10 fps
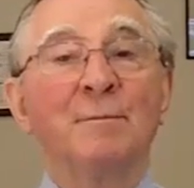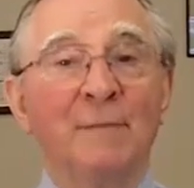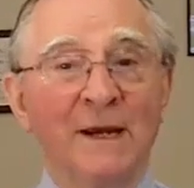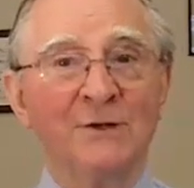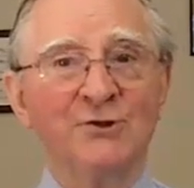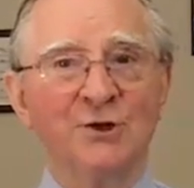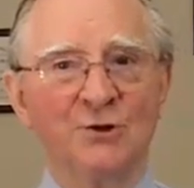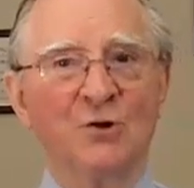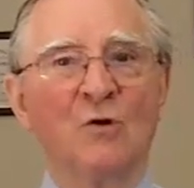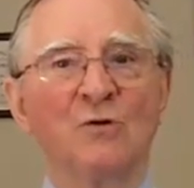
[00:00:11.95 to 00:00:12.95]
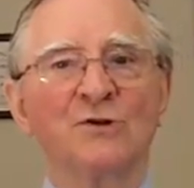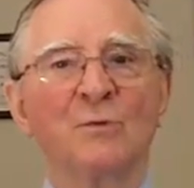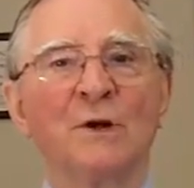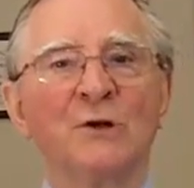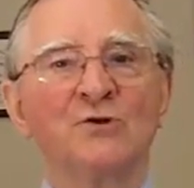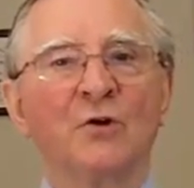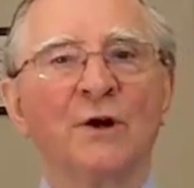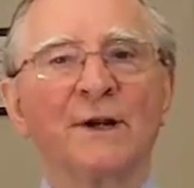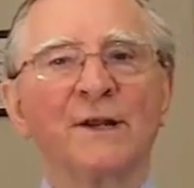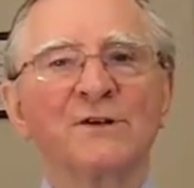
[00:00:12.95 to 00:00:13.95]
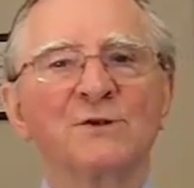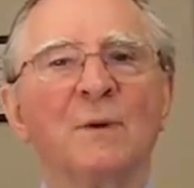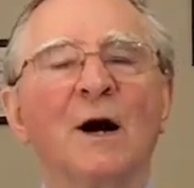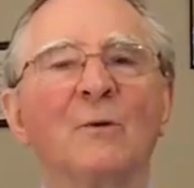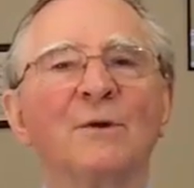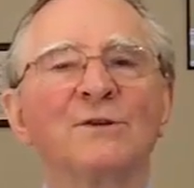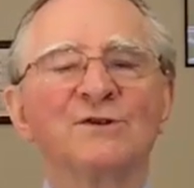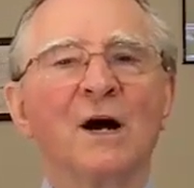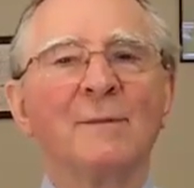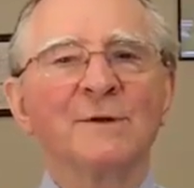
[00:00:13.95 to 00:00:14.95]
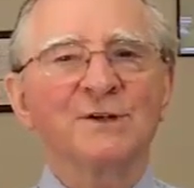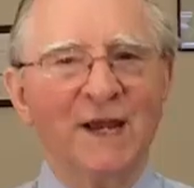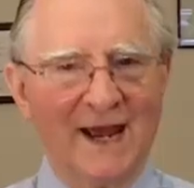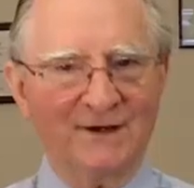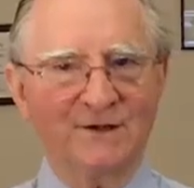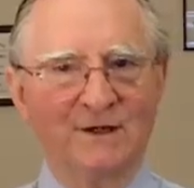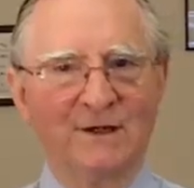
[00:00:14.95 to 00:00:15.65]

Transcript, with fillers: mange in dogs and we'll enjoy another smile with Simon's cat.